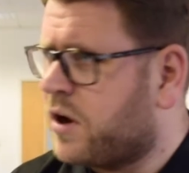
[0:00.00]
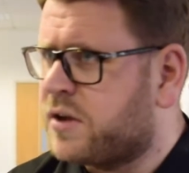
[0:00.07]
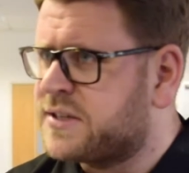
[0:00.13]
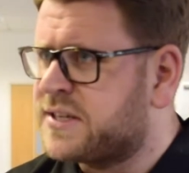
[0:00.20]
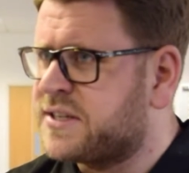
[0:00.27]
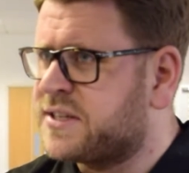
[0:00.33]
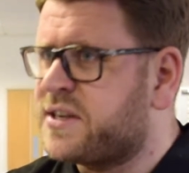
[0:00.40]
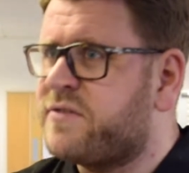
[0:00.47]

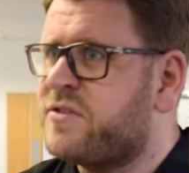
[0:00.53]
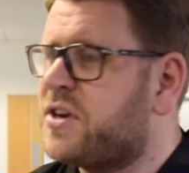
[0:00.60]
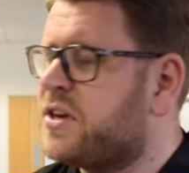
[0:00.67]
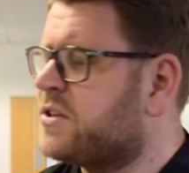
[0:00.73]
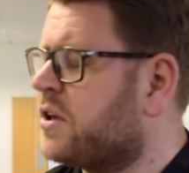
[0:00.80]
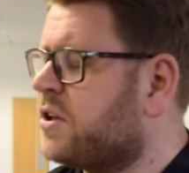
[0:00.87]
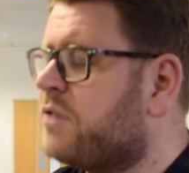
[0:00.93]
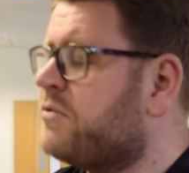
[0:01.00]
7
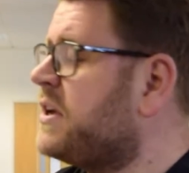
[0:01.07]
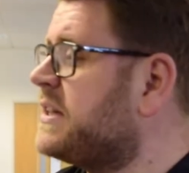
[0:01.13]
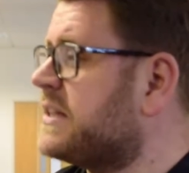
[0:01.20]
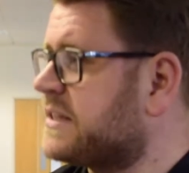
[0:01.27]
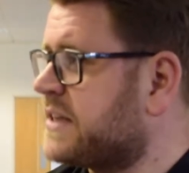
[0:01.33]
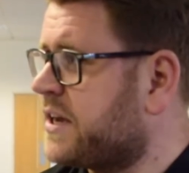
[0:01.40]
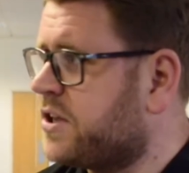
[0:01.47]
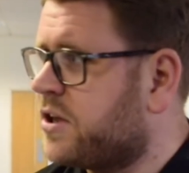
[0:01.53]
years, I don't need the
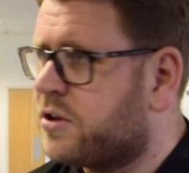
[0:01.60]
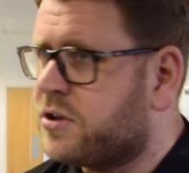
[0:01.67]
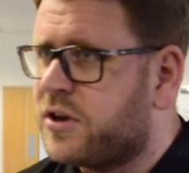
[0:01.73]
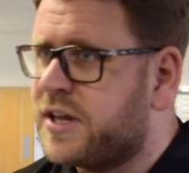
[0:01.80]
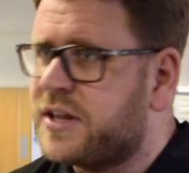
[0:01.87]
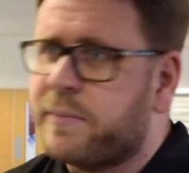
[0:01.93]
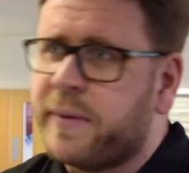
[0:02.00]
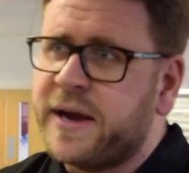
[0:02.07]
10 year, I don't
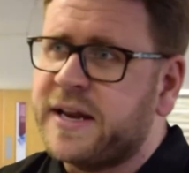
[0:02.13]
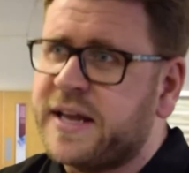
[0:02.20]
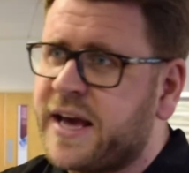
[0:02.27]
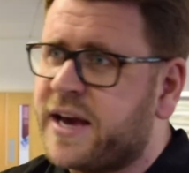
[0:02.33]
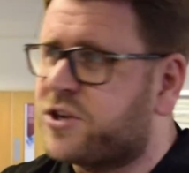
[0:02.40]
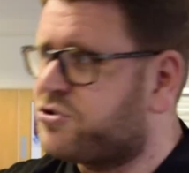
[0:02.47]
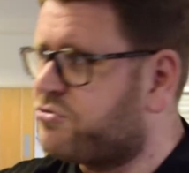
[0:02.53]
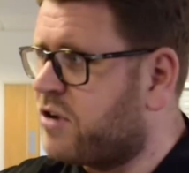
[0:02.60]
need to pay the
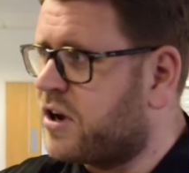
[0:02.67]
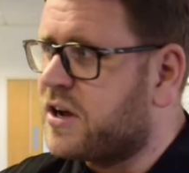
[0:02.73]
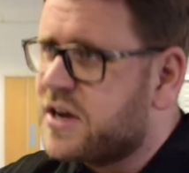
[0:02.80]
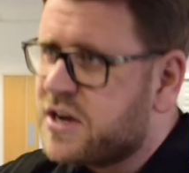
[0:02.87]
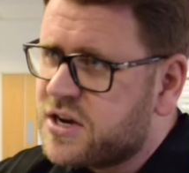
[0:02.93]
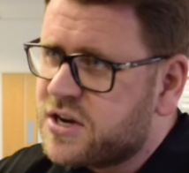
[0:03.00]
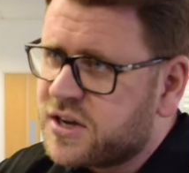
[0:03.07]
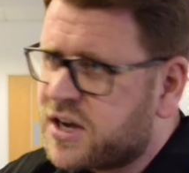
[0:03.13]
extra
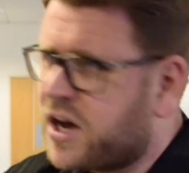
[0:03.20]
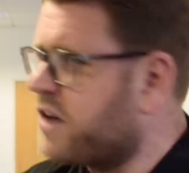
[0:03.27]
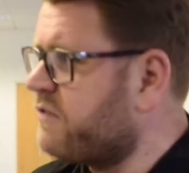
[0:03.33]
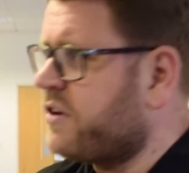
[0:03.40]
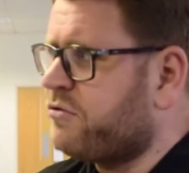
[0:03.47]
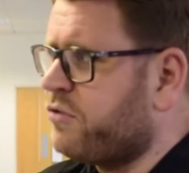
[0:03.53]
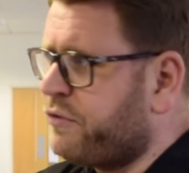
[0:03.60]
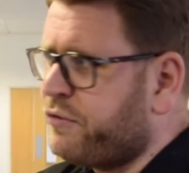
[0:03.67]
couple of
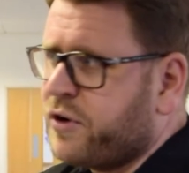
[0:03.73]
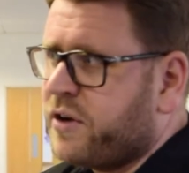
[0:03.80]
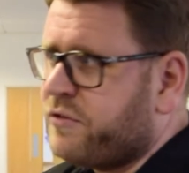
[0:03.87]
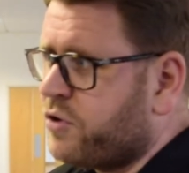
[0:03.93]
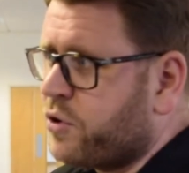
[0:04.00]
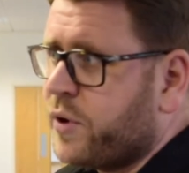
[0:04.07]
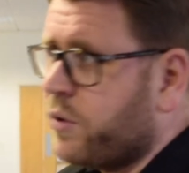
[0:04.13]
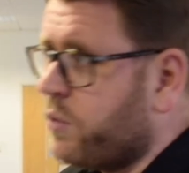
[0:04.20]
hundred,
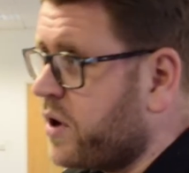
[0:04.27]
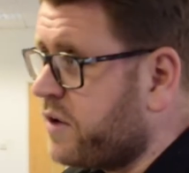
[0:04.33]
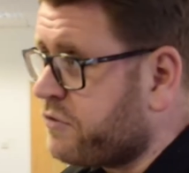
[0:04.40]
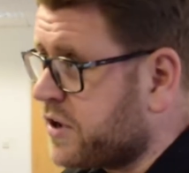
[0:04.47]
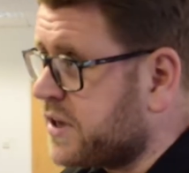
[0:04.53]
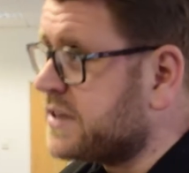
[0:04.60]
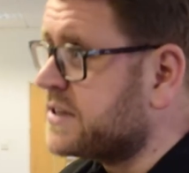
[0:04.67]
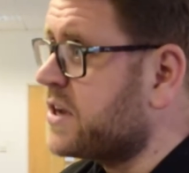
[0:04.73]
300 quid or whatever
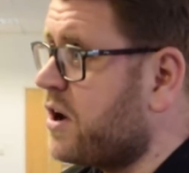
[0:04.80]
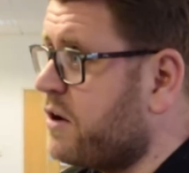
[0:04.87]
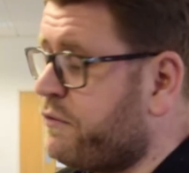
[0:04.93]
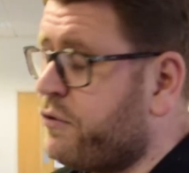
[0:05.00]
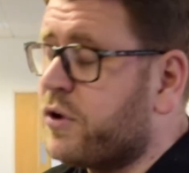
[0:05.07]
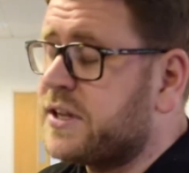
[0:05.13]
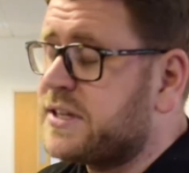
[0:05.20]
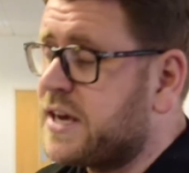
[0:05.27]
it is
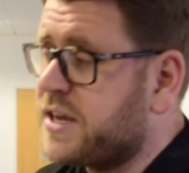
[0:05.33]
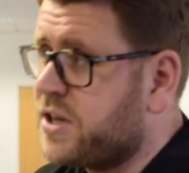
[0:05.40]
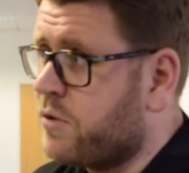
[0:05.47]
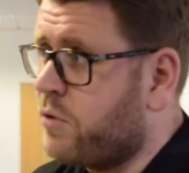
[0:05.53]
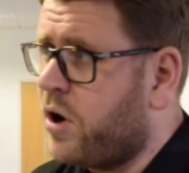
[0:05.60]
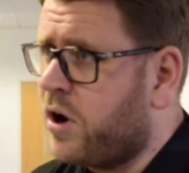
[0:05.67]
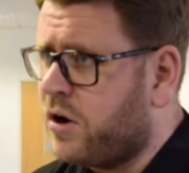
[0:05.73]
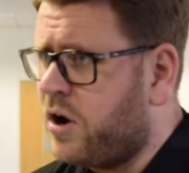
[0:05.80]
for the
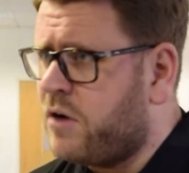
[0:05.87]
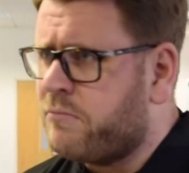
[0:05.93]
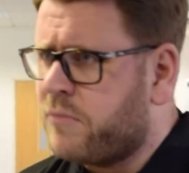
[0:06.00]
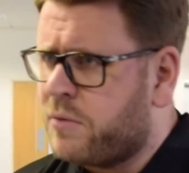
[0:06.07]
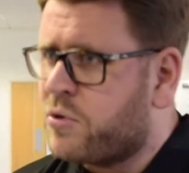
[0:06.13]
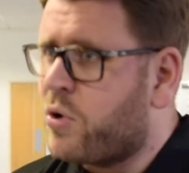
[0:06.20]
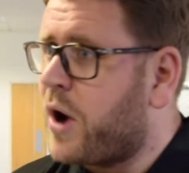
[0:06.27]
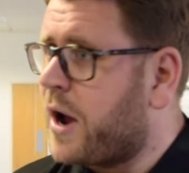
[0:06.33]
10-year.
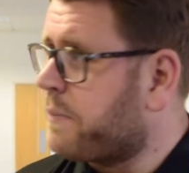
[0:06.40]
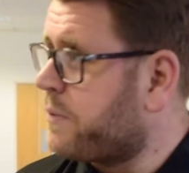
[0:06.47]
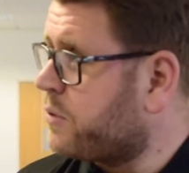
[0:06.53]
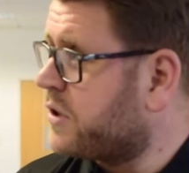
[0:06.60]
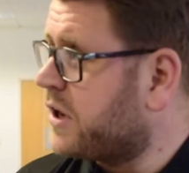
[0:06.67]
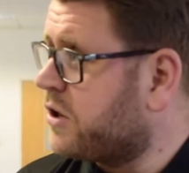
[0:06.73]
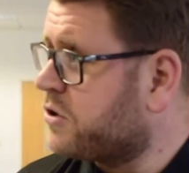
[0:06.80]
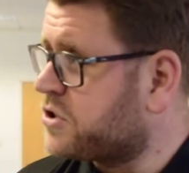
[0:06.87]
I'm quite happy
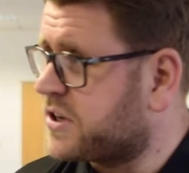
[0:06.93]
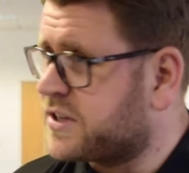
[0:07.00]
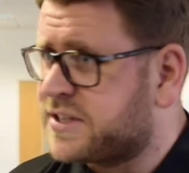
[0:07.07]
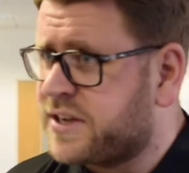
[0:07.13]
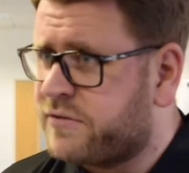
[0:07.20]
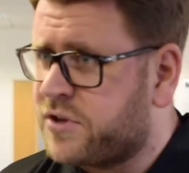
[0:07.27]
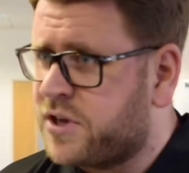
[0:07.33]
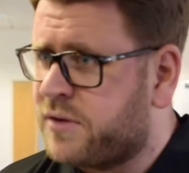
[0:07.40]
with the Logic
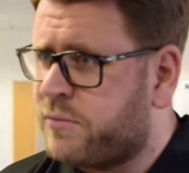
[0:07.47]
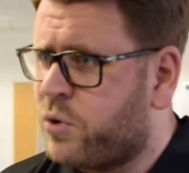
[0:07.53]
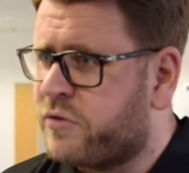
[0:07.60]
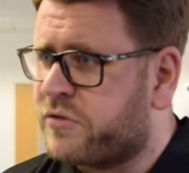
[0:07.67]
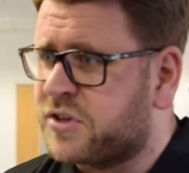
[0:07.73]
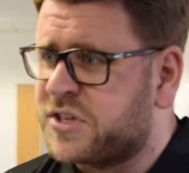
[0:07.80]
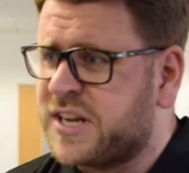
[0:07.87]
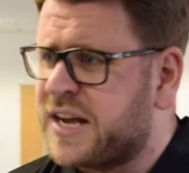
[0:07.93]
7-year
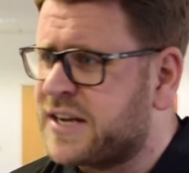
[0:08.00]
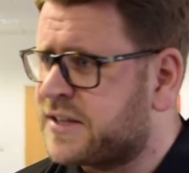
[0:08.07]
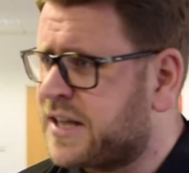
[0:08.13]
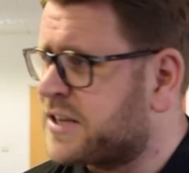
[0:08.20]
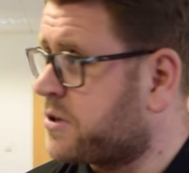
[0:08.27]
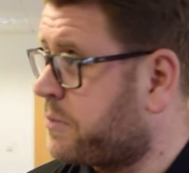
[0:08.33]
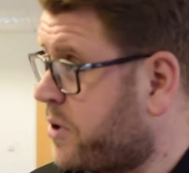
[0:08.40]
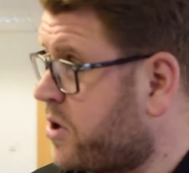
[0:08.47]
warranty.
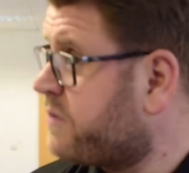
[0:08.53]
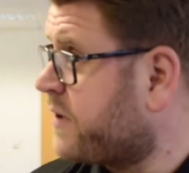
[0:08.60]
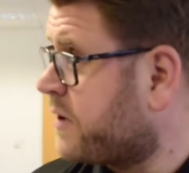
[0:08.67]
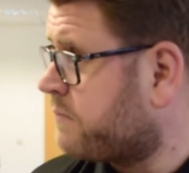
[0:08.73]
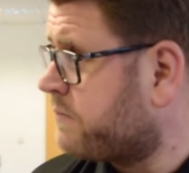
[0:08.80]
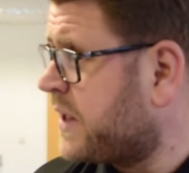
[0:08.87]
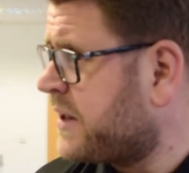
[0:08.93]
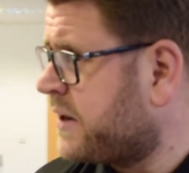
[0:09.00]
That's a perfect
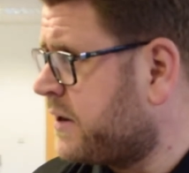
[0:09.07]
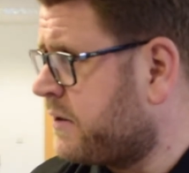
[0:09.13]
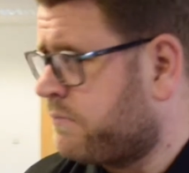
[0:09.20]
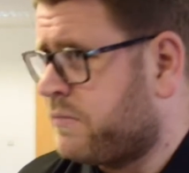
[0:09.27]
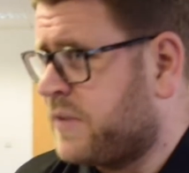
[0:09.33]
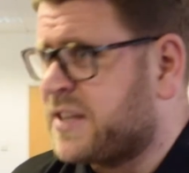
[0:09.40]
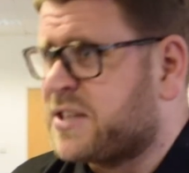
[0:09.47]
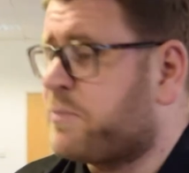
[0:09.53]

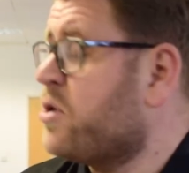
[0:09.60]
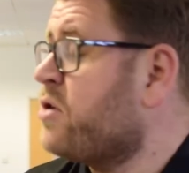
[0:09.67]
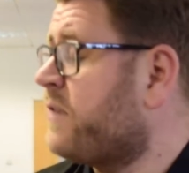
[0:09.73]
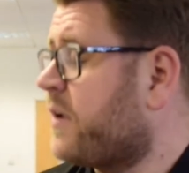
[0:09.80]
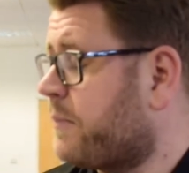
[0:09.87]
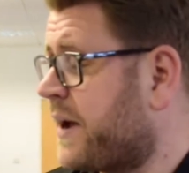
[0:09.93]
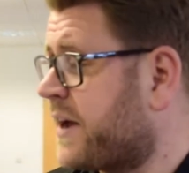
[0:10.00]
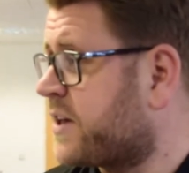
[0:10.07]

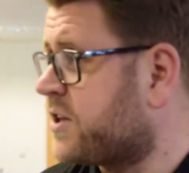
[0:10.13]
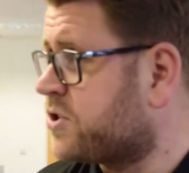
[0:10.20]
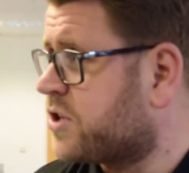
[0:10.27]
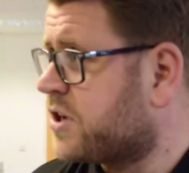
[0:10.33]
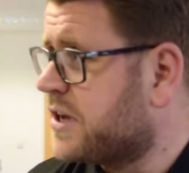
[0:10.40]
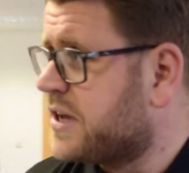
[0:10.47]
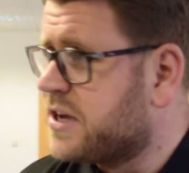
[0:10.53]
package.